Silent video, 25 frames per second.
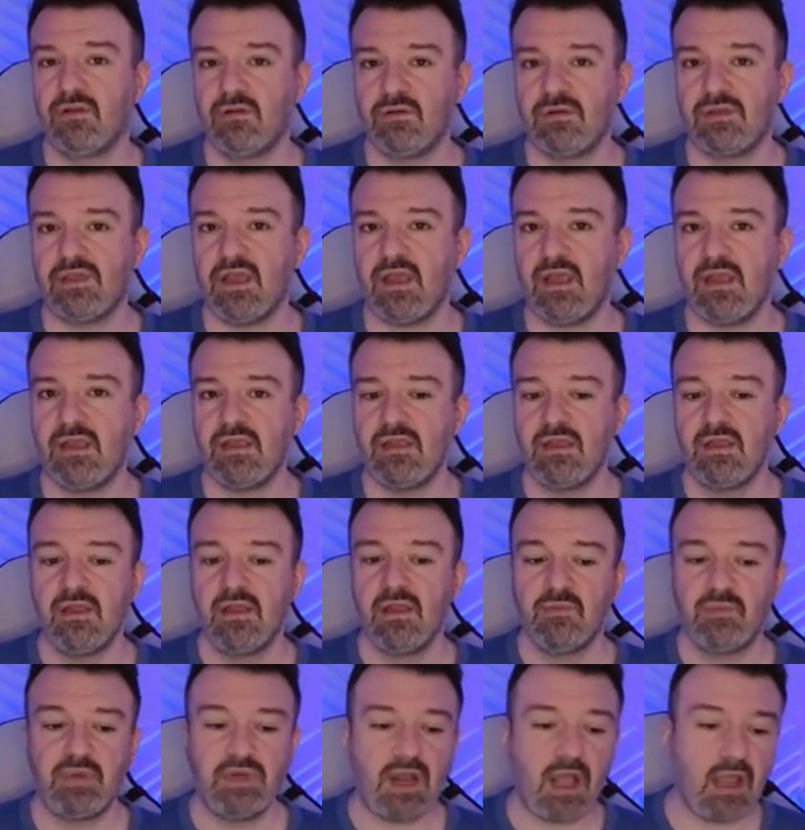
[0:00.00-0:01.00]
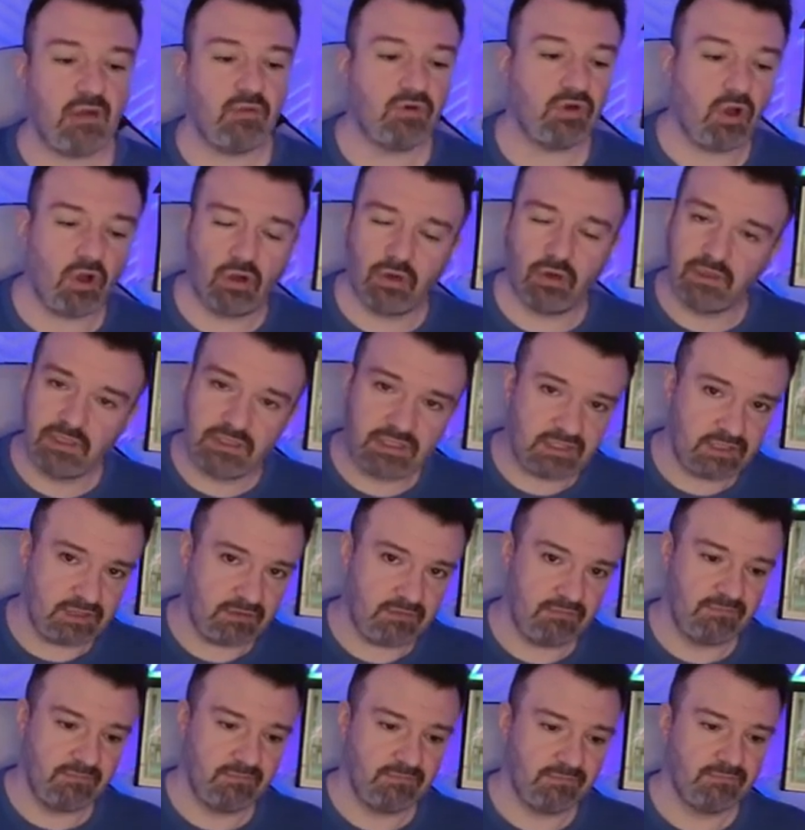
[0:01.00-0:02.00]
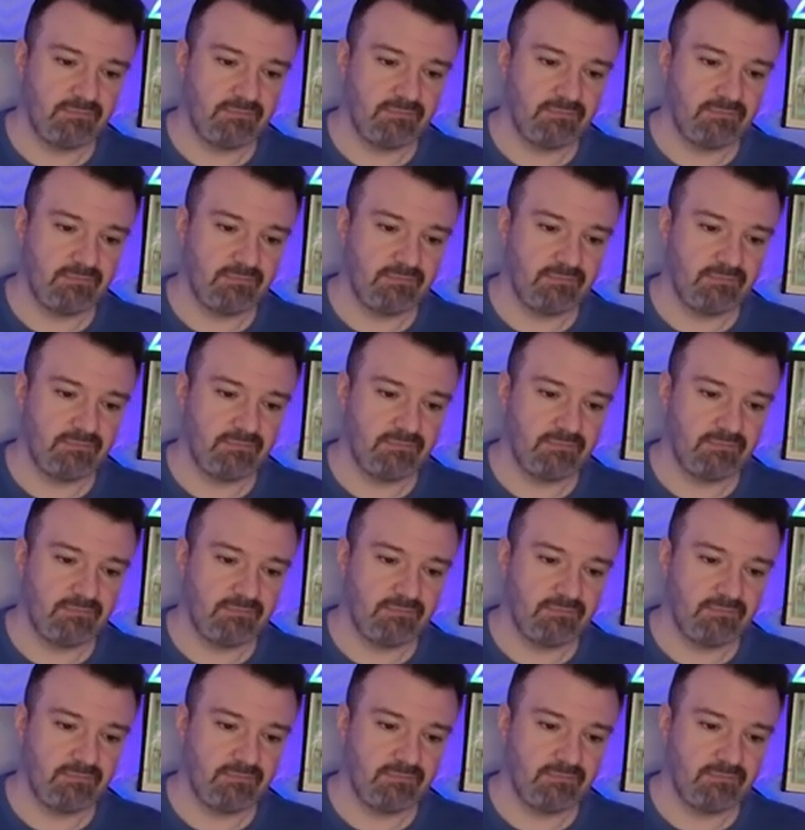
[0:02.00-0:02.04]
Okay. But I would argue